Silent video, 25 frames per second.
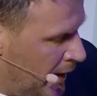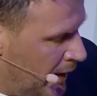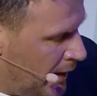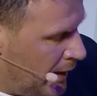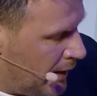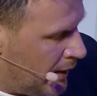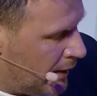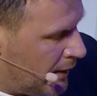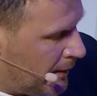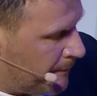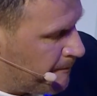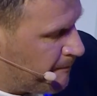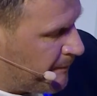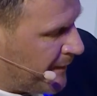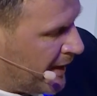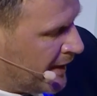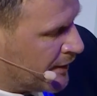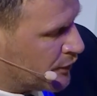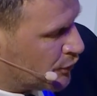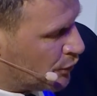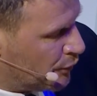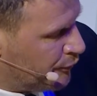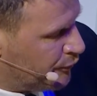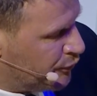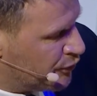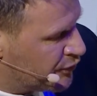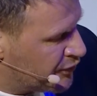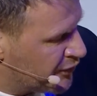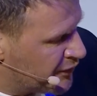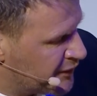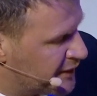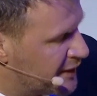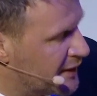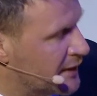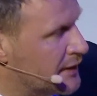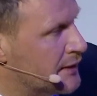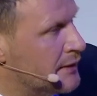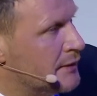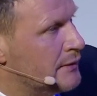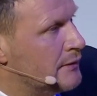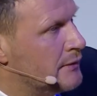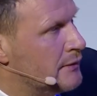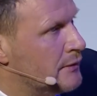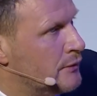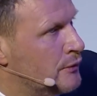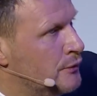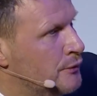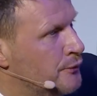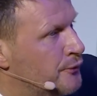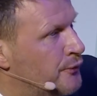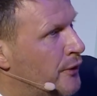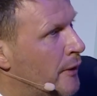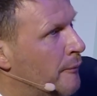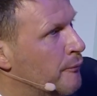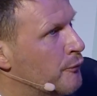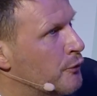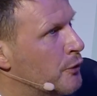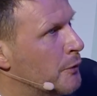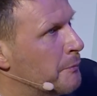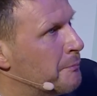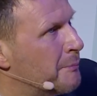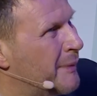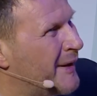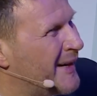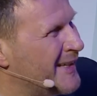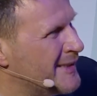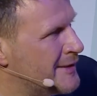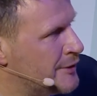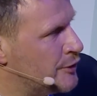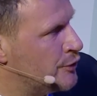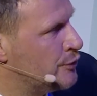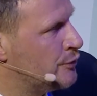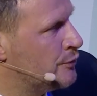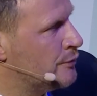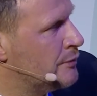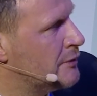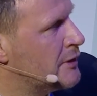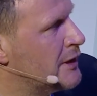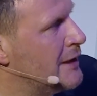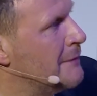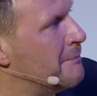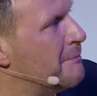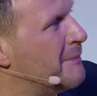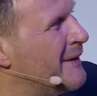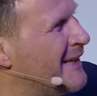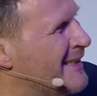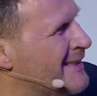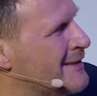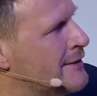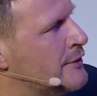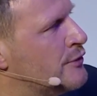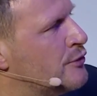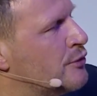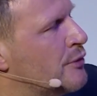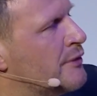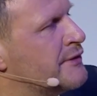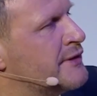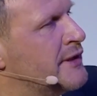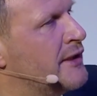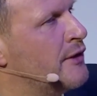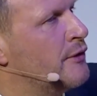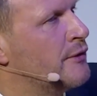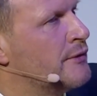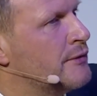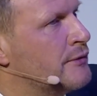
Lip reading: a lot of companies. Do you feel a form of pressure